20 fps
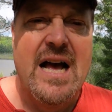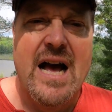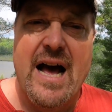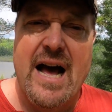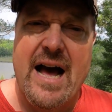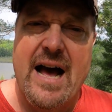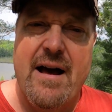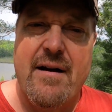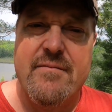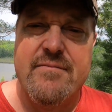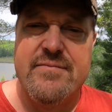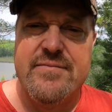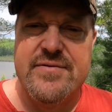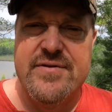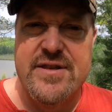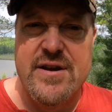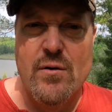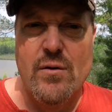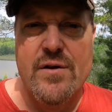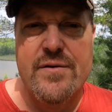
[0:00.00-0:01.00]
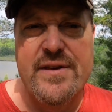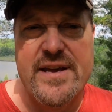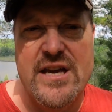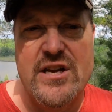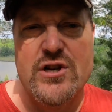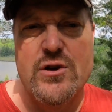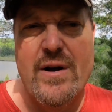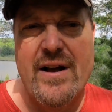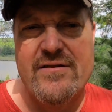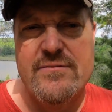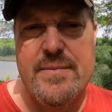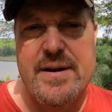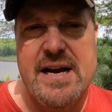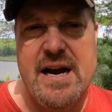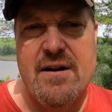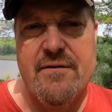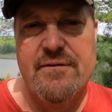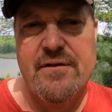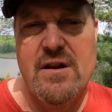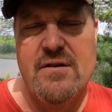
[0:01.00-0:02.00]
The only thing you do have to be
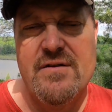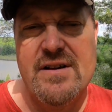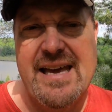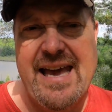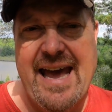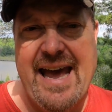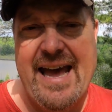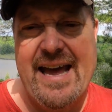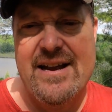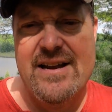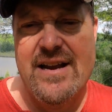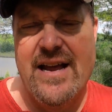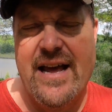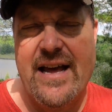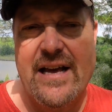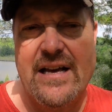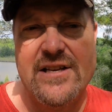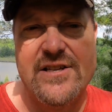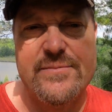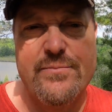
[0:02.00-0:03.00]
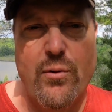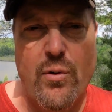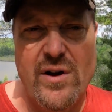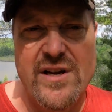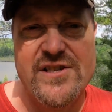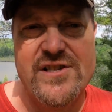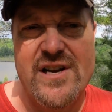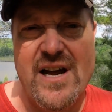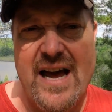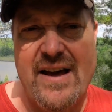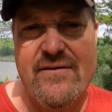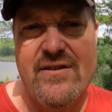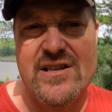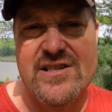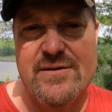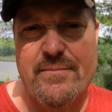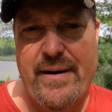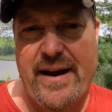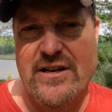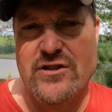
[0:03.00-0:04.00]
careful of, again, is poison ivy
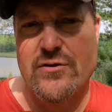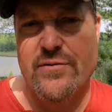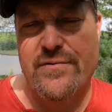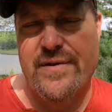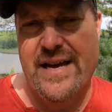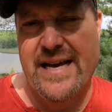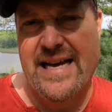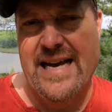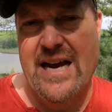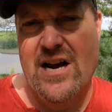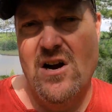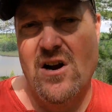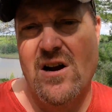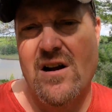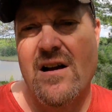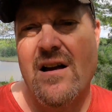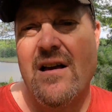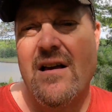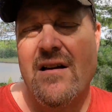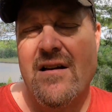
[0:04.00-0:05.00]
is a major thing here.